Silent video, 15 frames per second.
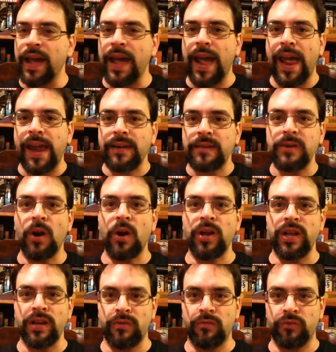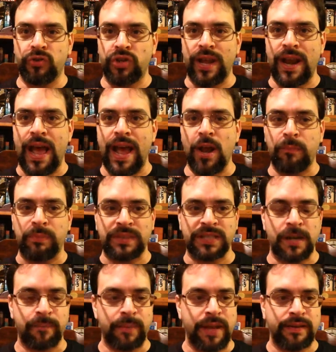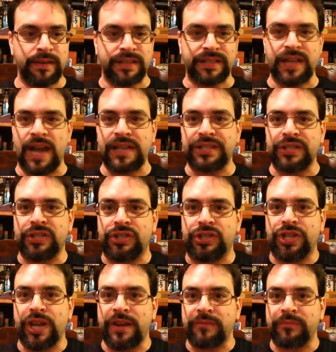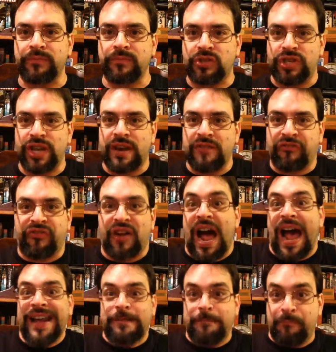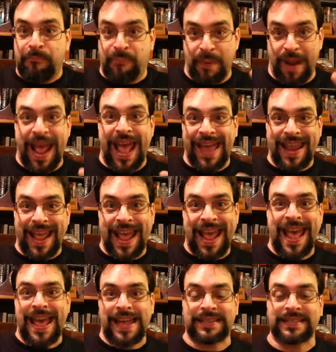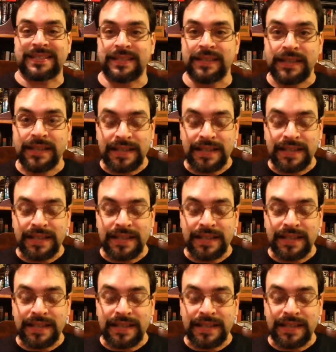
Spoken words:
And Jedi opens up, and this guy's a genified badass.